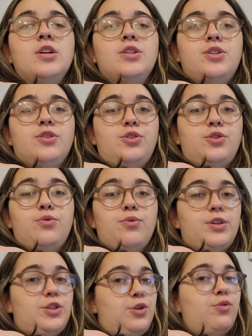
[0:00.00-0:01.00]
to do
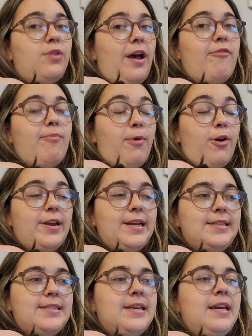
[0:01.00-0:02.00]
the 2 live
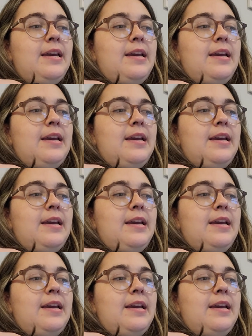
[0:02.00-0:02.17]
markets.